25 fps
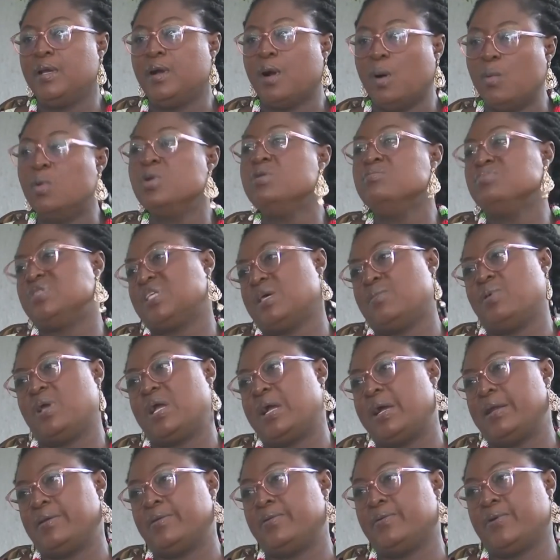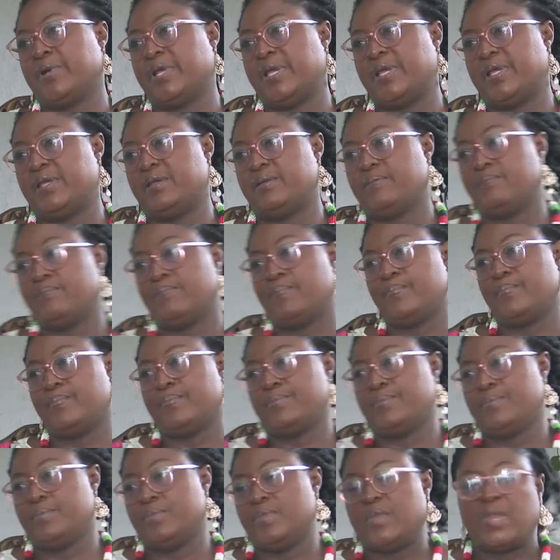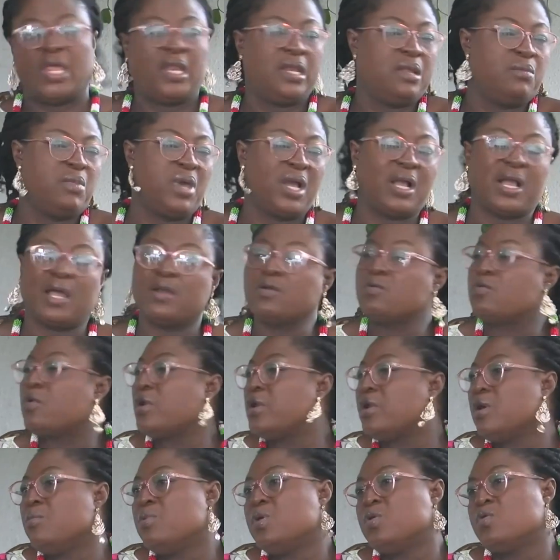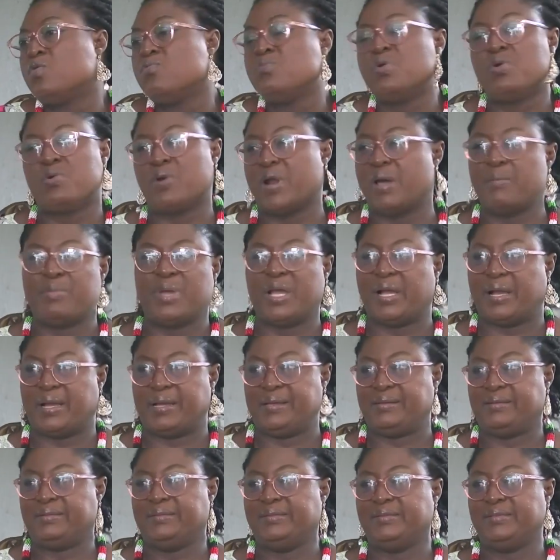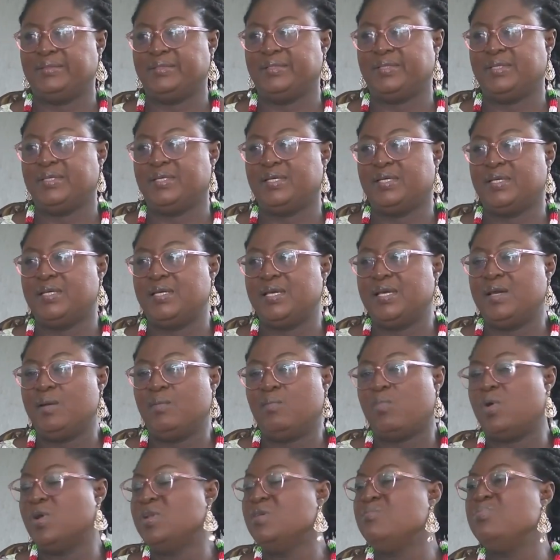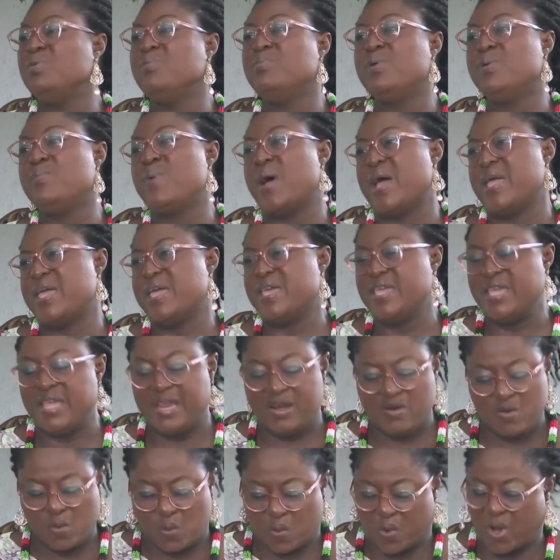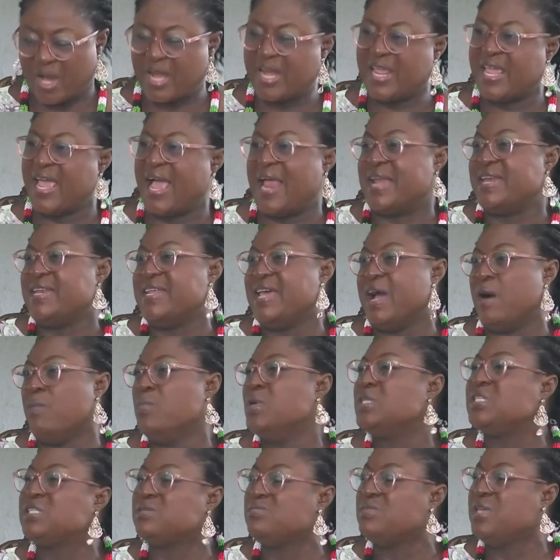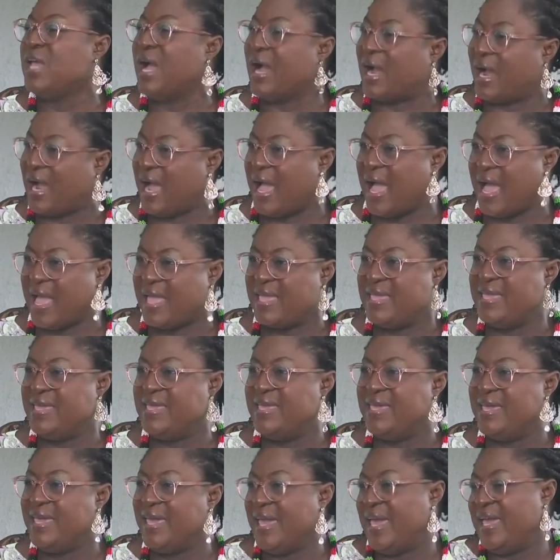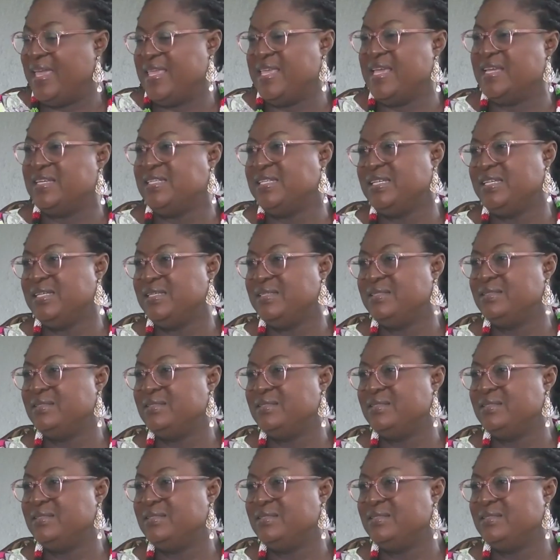I won't say mechanocre. And a mechanocre no be kumi kura mechan. Bonny be by ye, no crane a idea, bit me a car, any din.